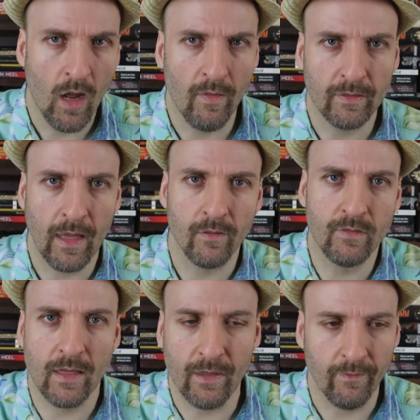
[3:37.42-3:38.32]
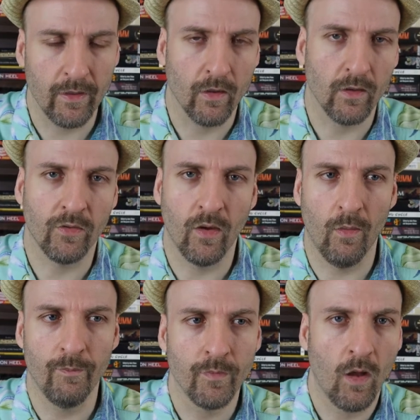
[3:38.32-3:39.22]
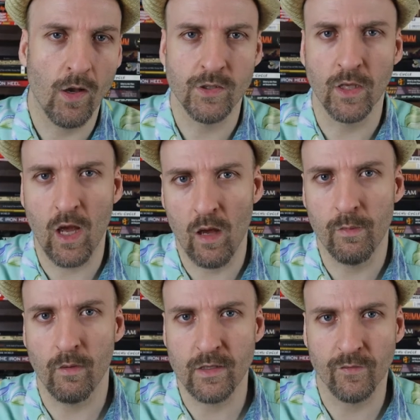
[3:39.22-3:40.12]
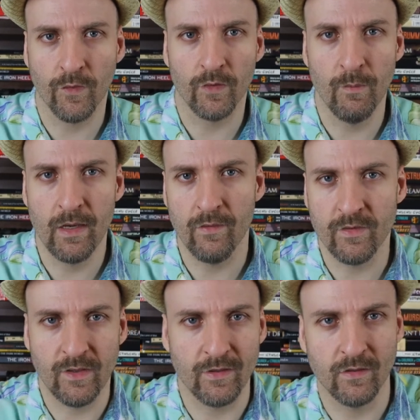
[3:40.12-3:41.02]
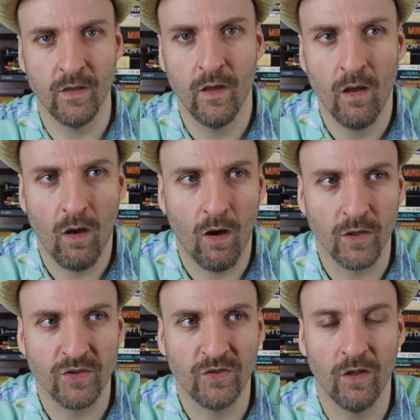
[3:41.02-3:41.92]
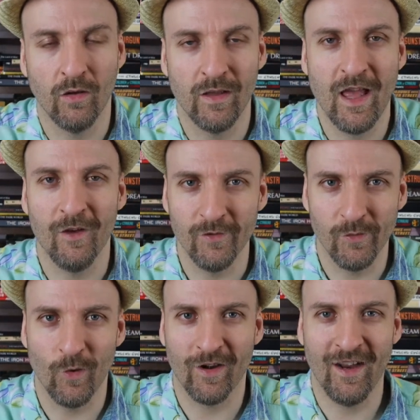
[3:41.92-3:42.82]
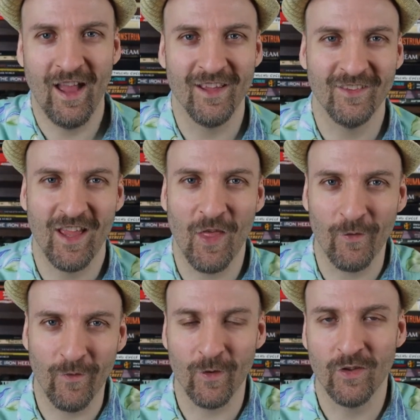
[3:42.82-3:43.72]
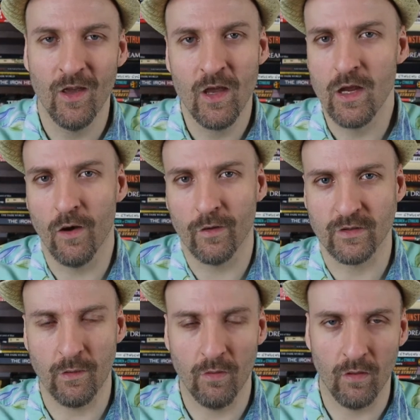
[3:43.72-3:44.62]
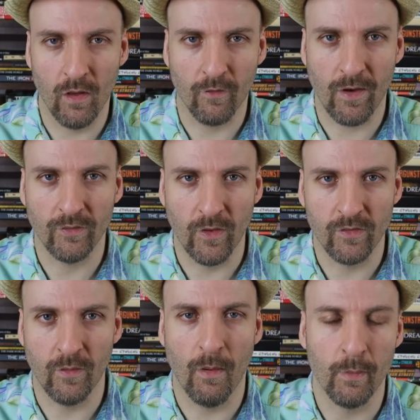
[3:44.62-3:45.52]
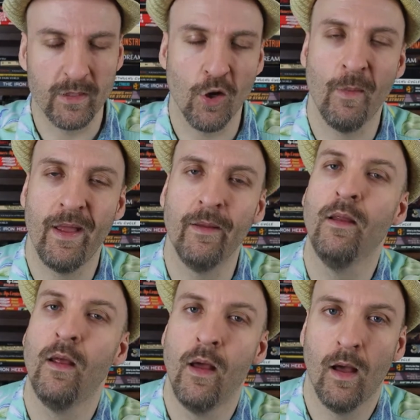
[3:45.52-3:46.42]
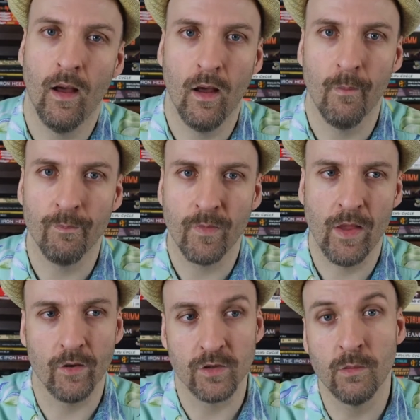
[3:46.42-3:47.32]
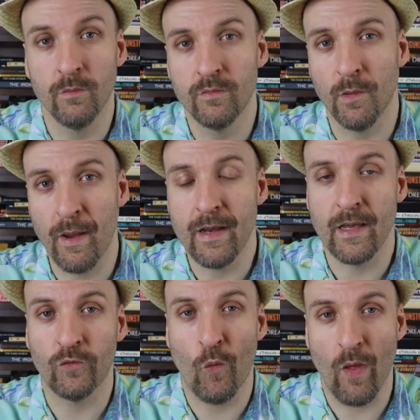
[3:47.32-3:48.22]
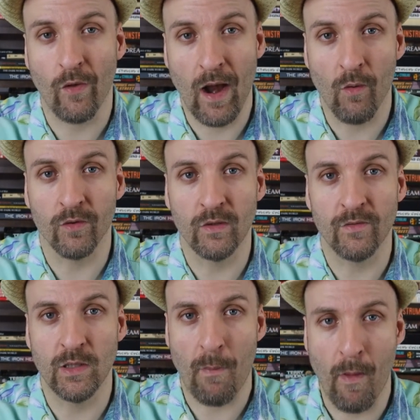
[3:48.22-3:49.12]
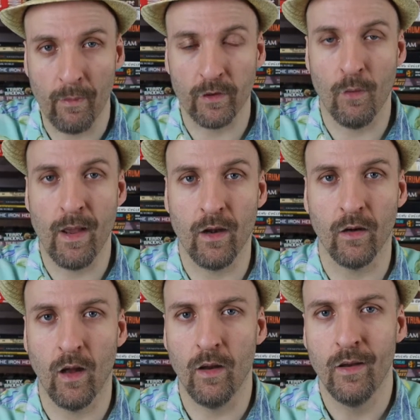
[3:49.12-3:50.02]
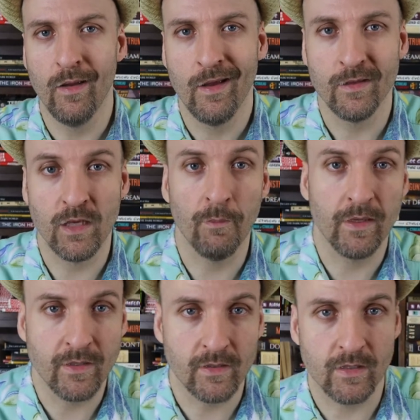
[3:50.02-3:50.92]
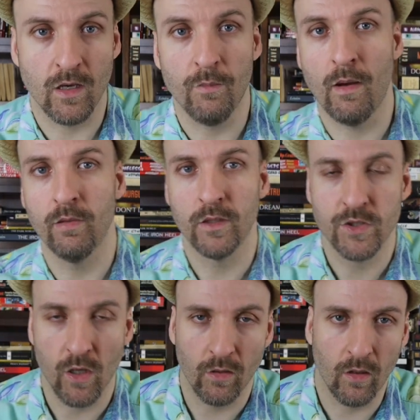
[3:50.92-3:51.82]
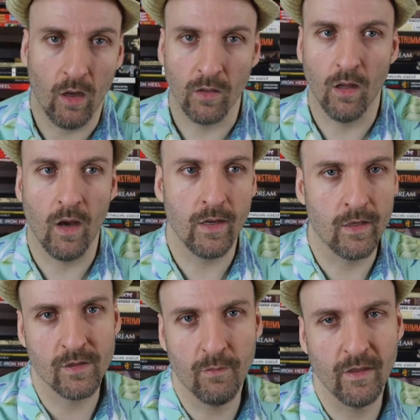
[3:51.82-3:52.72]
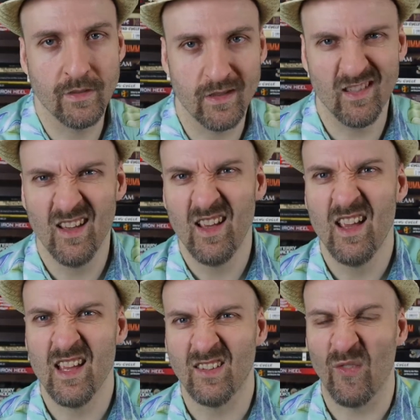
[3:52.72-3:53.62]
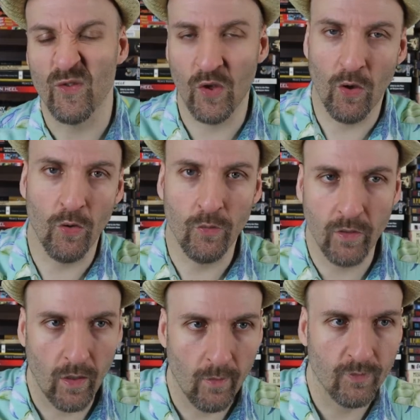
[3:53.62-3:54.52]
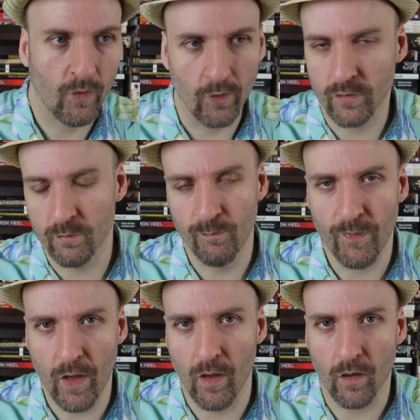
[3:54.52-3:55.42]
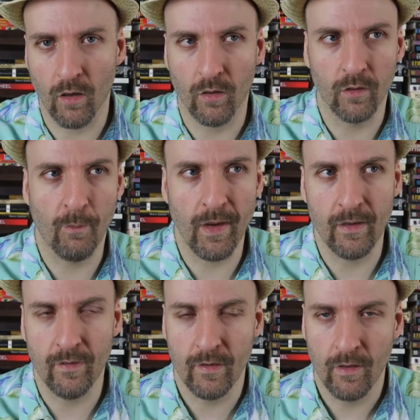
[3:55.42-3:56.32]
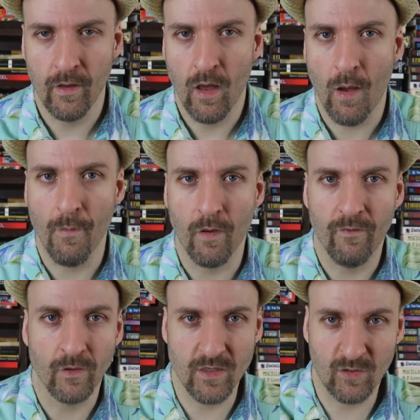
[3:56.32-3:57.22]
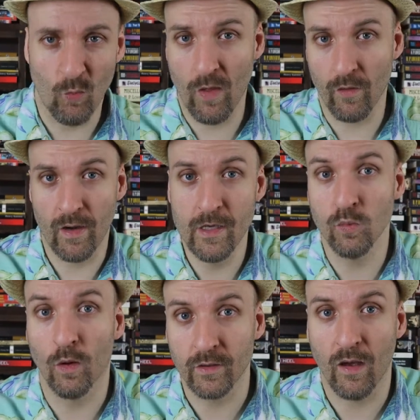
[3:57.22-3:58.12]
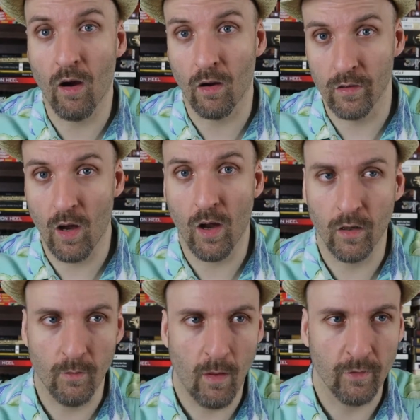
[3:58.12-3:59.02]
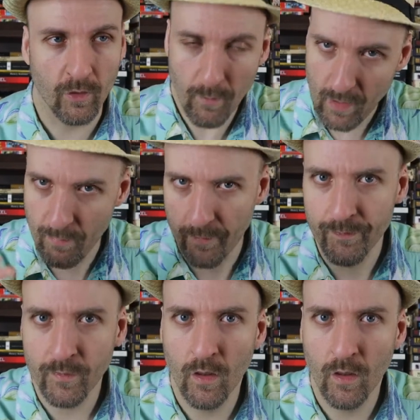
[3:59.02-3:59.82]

I think that, that definitely hurts. Um, also, the copyrights for many of his things are still held, whereas the other folks, you know, for example, Lovecraft stuff's in the public domain. Um, and there's some debate as to whether Howard stuff's in the public domain or not. In some places, it's all published online, and in some places, his stuff is owned. Um, so there's uh, current debate in the among folks as to whether or not his works are or not in the public domain, but